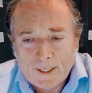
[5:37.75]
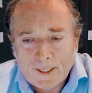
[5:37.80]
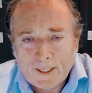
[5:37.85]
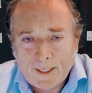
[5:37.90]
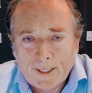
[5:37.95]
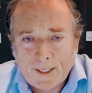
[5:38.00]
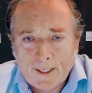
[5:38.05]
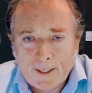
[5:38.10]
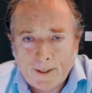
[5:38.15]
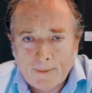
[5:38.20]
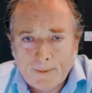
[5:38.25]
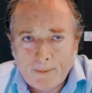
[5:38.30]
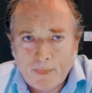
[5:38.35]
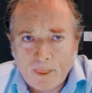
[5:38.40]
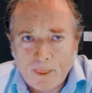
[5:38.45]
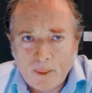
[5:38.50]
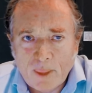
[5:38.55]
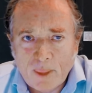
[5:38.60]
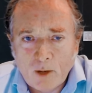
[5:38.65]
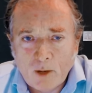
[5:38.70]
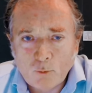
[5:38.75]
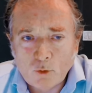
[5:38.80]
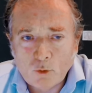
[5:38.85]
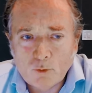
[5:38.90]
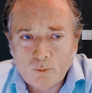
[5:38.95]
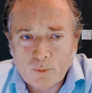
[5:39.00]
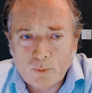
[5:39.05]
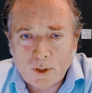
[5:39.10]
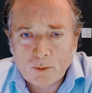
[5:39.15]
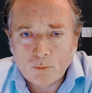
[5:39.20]
2%. That
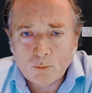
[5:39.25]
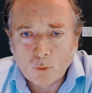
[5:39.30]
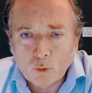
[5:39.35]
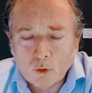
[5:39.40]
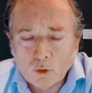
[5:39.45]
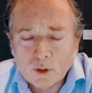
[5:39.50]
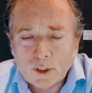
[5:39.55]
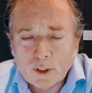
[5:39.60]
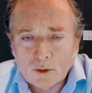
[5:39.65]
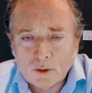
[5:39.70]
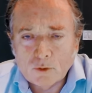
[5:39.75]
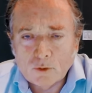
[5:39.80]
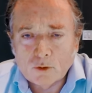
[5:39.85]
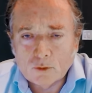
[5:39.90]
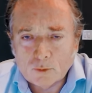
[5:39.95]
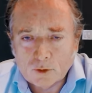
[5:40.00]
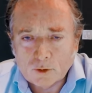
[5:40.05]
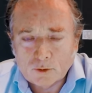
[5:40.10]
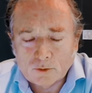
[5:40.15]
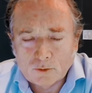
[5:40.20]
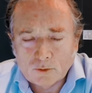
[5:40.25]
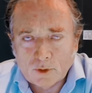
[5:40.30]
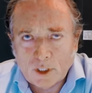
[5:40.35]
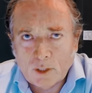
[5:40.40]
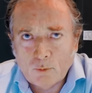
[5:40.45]
would be more than normal.